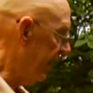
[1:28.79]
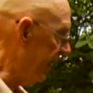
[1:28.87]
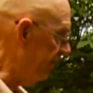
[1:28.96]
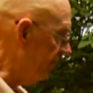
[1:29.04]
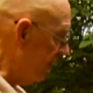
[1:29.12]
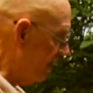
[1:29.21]

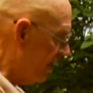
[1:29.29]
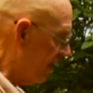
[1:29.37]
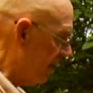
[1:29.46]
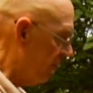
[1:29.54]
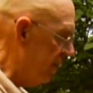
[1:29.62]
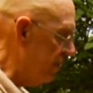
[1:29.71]
and we
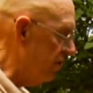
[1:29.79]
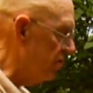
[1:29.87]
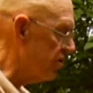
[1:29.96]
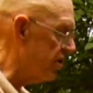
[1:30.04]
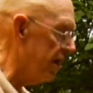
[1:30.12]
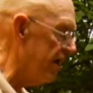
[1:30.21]

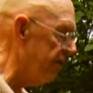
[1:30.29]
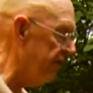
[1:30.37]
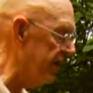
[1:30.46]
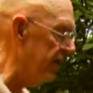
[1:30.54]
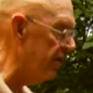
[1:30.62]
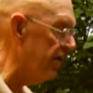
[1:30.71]
use their
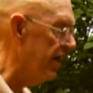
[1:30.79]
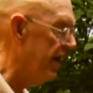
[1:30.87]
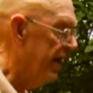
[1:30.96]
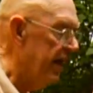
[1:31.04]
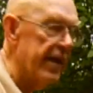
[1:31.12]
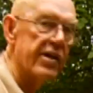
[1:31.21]
feeder
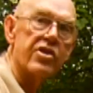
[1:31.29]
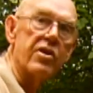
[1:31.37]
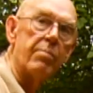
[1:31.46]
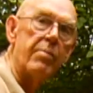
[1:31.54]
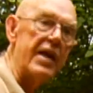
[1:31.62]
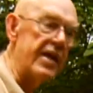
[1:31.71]
as
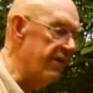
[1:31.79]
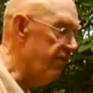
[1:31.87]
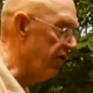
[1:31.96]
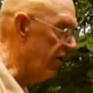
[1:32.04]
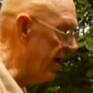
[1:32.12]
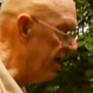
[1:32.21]
the bait
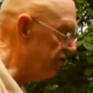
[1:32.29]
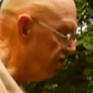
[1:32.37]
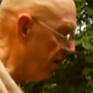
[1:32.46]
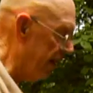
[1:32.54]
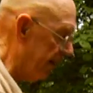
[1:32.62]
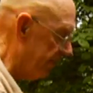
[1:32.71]
for our
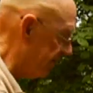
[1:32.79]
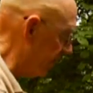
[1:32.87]
traps.